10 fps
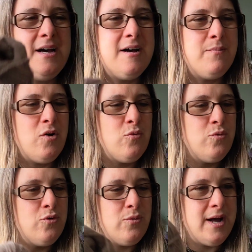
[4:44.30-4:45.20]
on
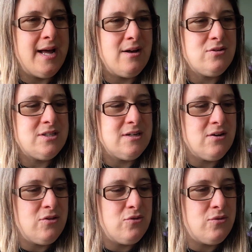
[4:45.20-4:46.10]
Wool Warehouse, and
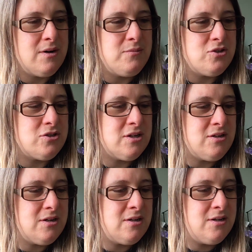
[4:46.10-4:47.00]
I thought I'm just
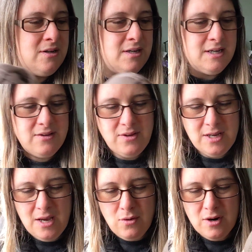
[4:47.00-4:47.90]
going to give it a
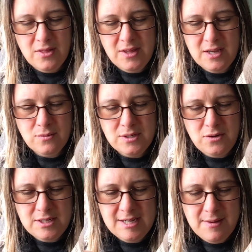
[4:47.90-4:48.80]
go, and I think it was
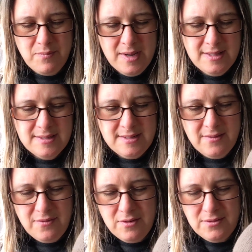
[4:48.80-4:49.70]
only 10p
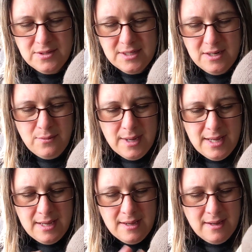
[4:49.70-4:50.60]
difference
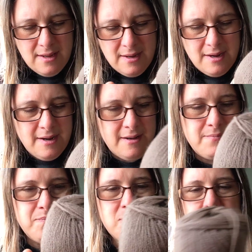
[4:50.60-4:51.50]
anyway,
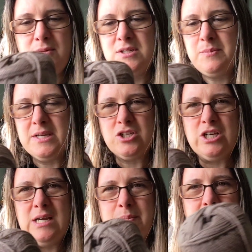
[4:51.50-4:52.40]
but it was a bit
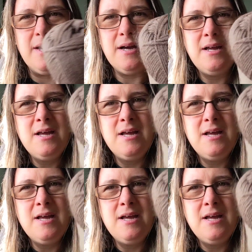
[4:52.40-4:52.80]
cheaper.